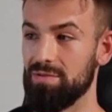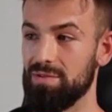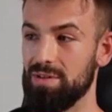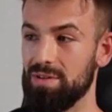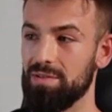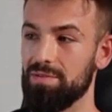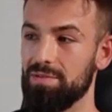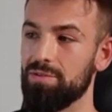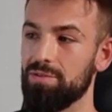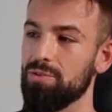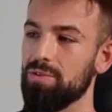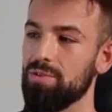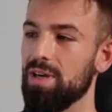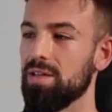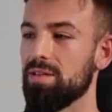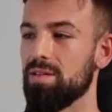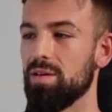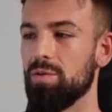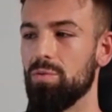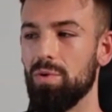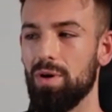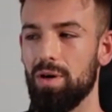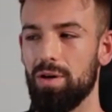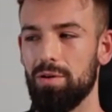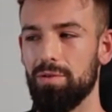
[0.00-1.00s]
And if you're not
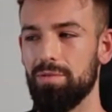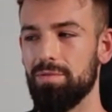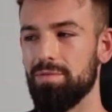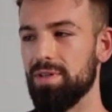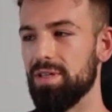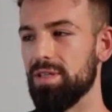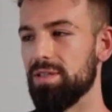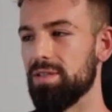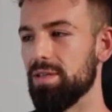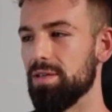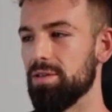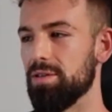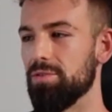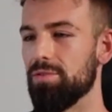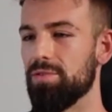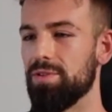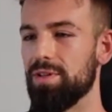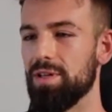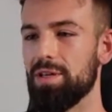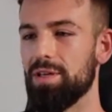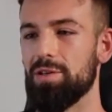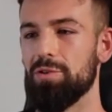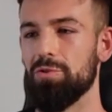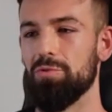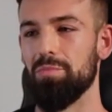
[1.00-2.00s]
aware of it and you
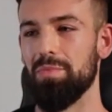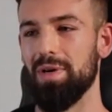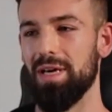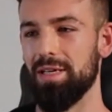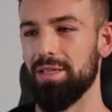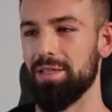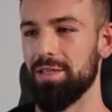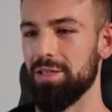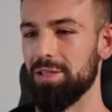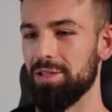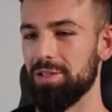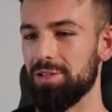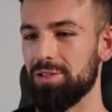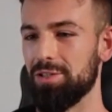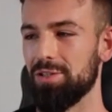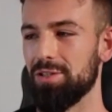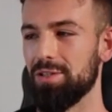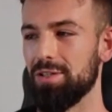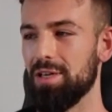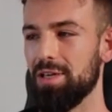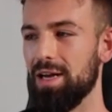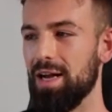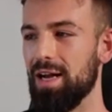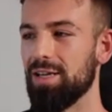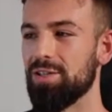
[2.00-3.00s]
think you manage,
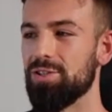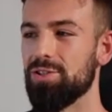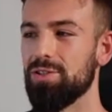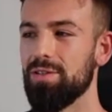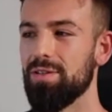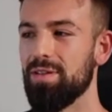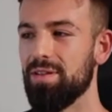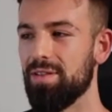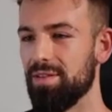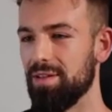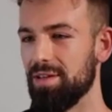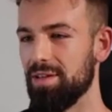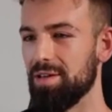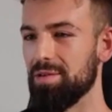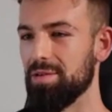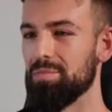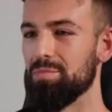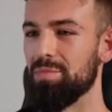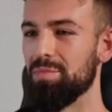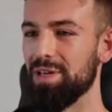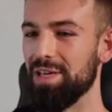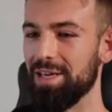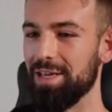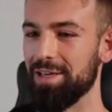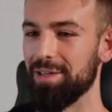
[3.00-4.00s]
I actually think
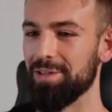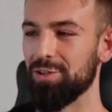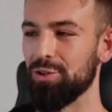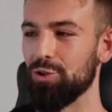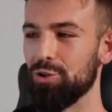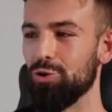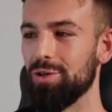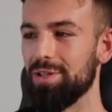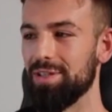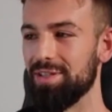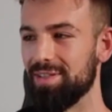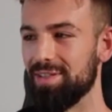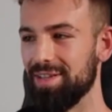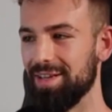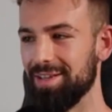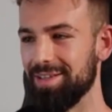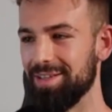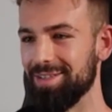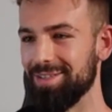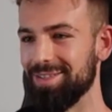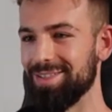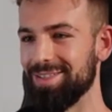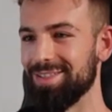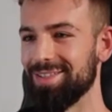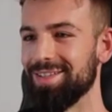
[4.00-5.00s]
being so
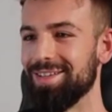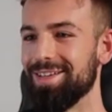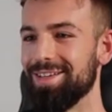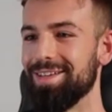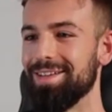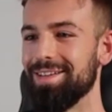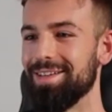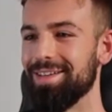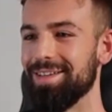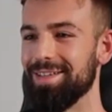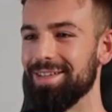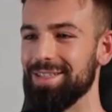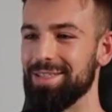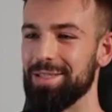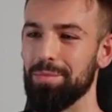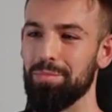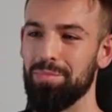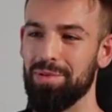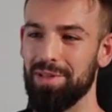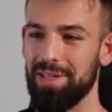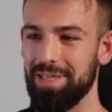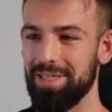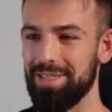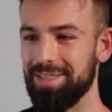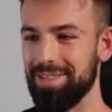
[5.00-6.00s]
intense is a
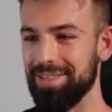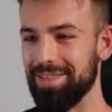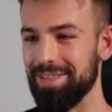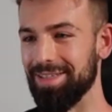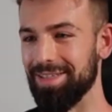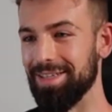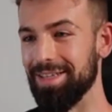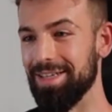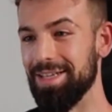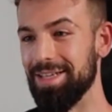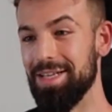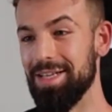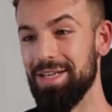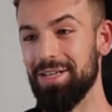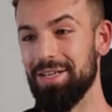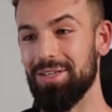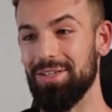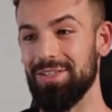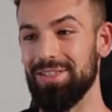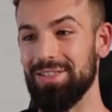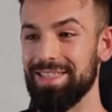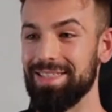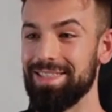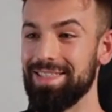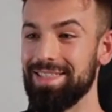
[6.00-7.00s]
blessing. Because
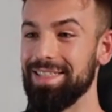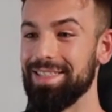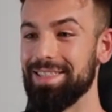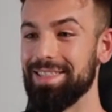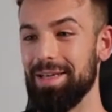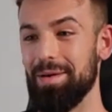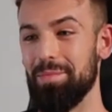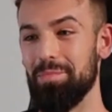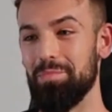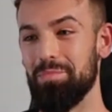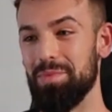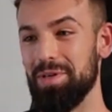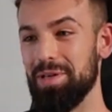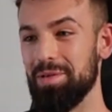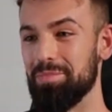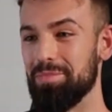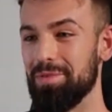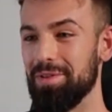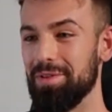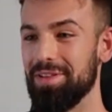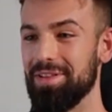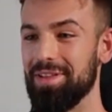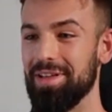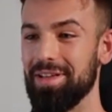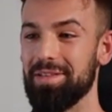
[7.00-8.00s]
I see some
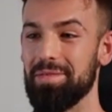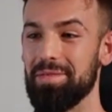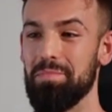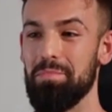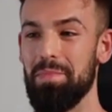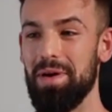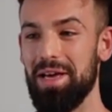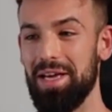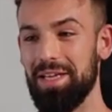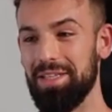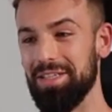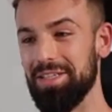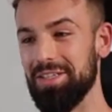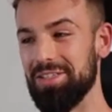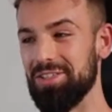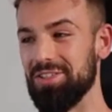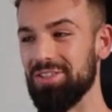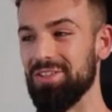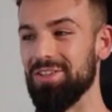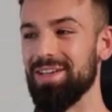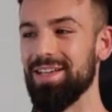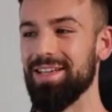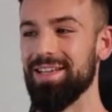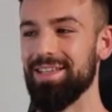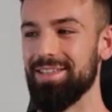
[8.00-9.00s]
people that manage
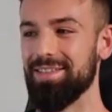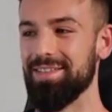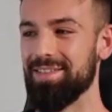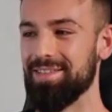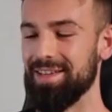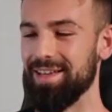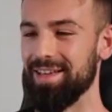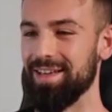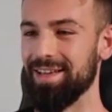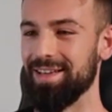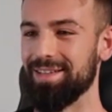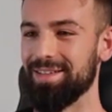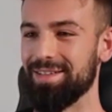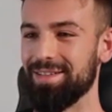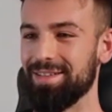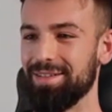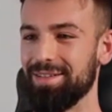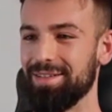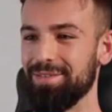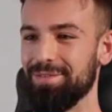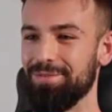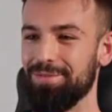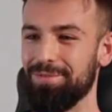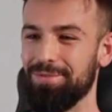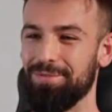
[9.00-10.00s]
their intake
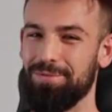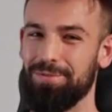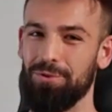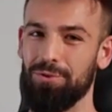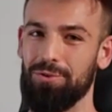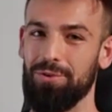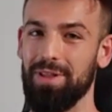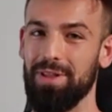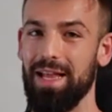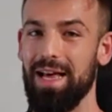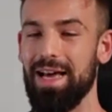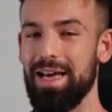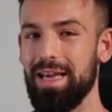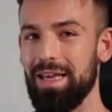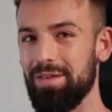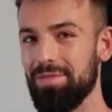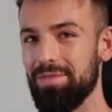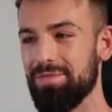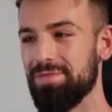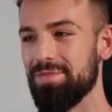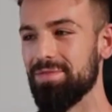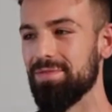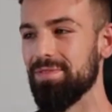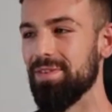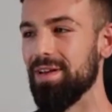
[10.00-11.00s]
for
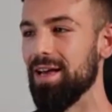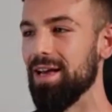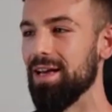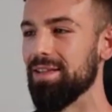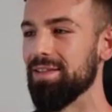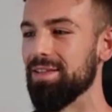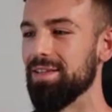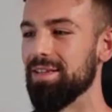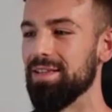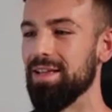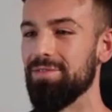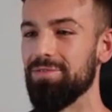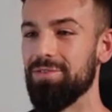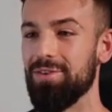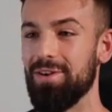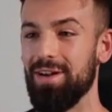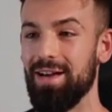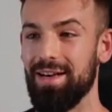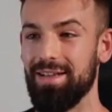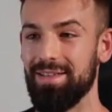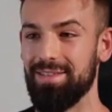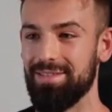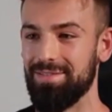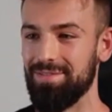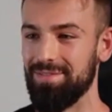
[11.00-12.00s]
life and they never
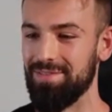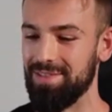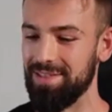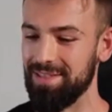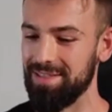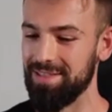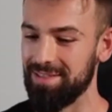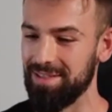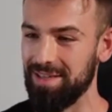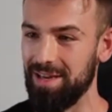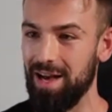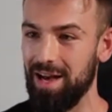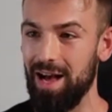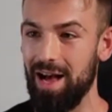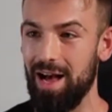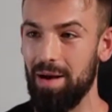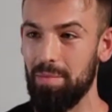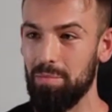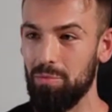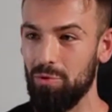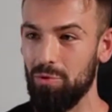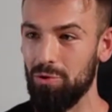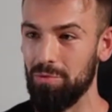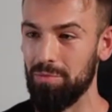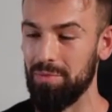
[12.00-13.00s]
had this aha
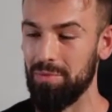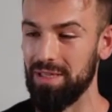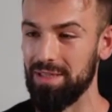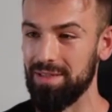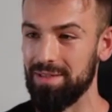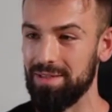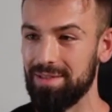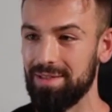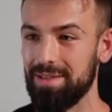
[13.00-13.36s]
moment.